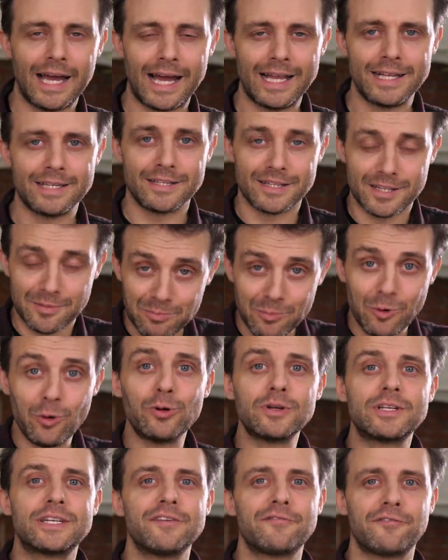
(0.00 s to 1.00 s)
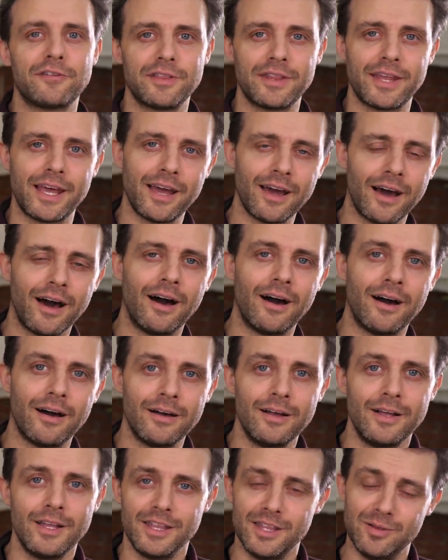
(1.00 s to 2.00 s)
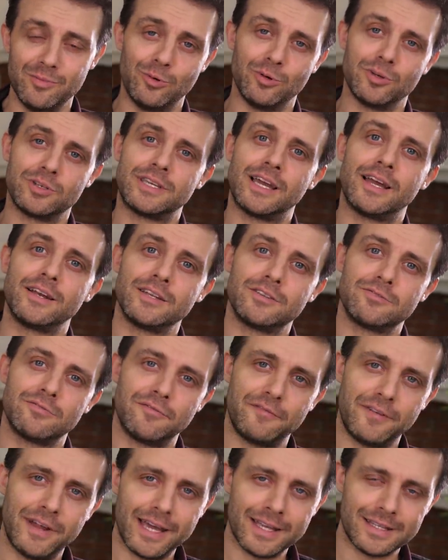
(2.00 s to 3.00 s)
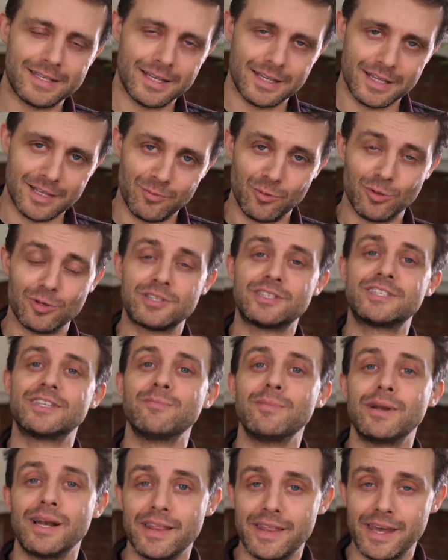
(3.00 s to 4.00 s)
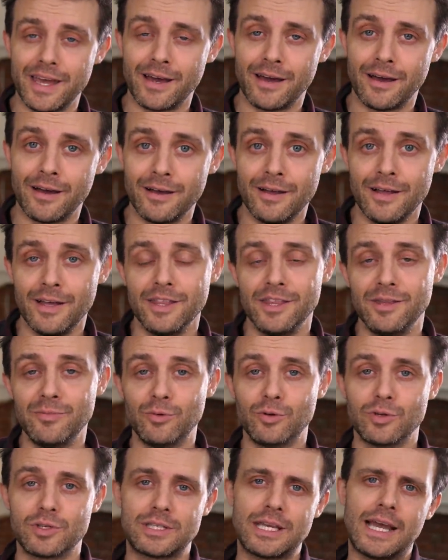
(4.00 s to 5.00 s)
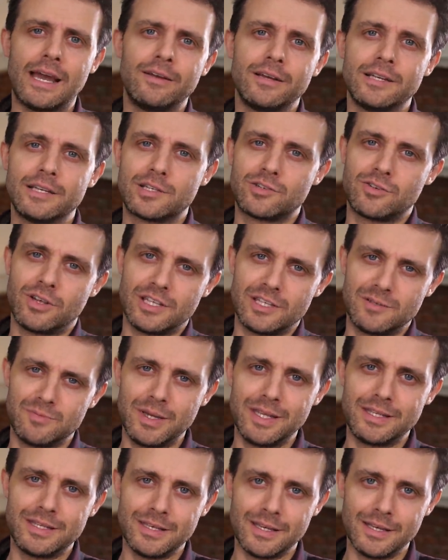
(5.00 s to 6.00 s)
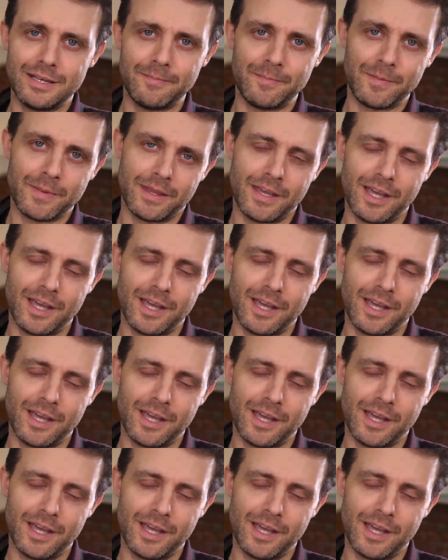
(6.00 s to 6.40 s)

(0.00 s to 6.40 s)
And the more different they are, the more sound is reflected. The more similar they are, the more sound is transmitted.